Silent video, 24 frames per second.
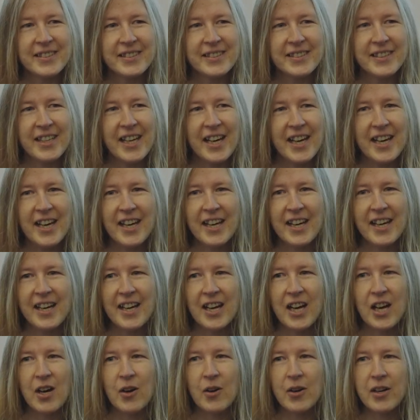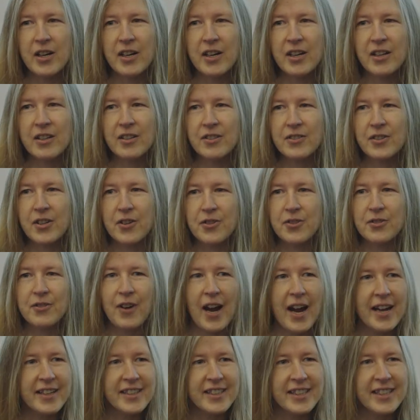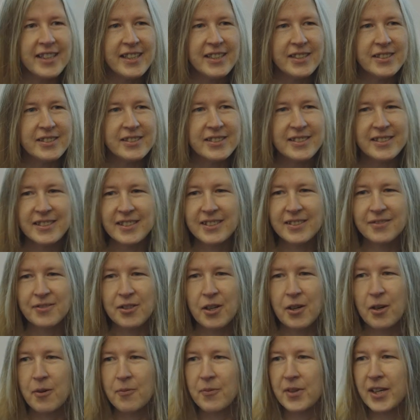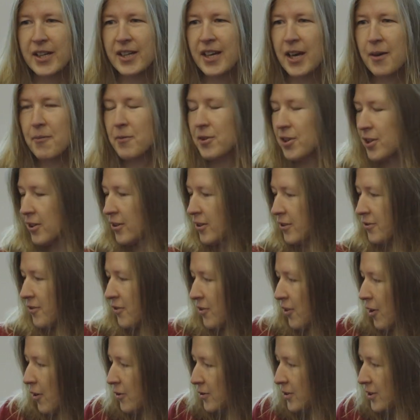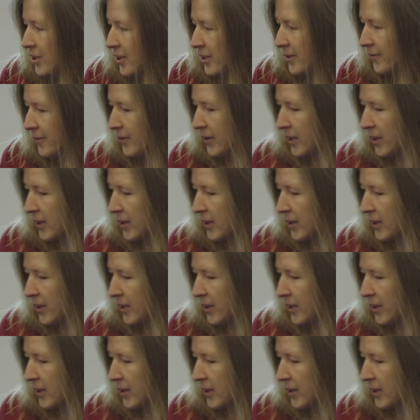Yeah, or Dothraki from the Game of Thrones.